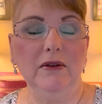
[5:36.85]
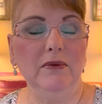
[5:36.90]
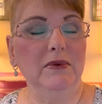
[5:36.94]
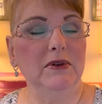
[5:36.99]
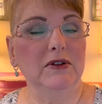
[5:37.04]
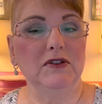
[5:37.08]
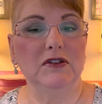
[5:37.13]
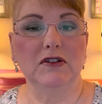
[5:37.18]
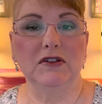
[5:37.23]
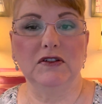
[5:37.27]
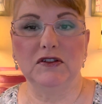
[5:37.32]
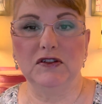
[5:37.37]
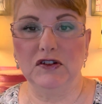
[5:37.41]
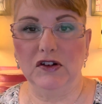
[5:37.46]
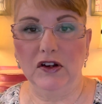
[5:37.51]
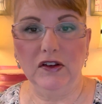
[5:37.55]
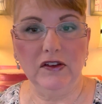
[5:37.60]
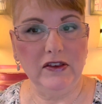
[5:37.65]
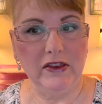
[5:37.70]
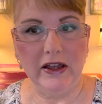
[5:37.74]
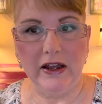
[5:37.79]
which is
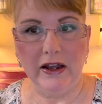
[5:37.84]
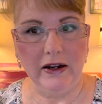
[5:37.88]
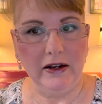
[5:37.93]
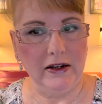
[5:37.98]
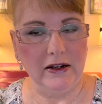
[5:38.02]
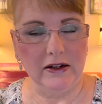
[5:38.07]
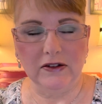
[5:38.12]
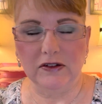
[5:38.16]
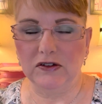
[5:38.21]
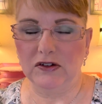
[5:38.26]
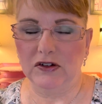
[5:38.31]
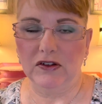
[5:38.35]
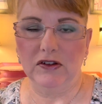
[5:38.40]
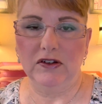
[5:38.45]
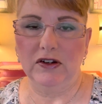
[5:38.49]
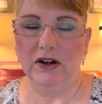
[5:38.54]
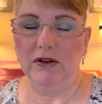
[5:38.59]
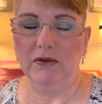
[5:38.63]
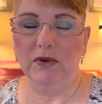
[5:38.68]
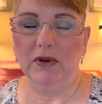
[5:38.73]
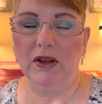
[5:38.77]
just that, it's just
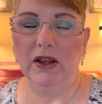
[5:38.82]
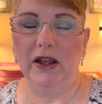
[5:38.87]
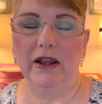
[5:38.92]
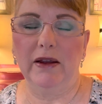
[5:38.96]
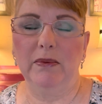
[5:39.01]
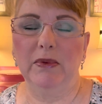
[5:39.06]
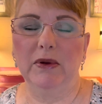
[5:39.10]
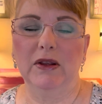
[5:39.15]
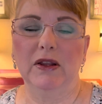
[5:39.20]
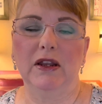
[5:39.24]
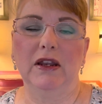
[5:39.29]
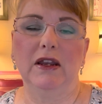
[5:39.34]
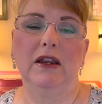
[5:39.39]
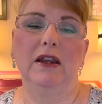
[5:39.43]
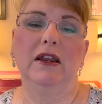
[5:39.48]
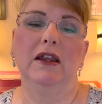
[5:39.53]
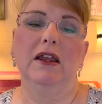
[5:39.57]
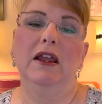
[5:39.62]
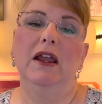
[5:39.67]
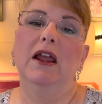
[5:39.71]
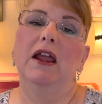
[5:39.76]
general liability,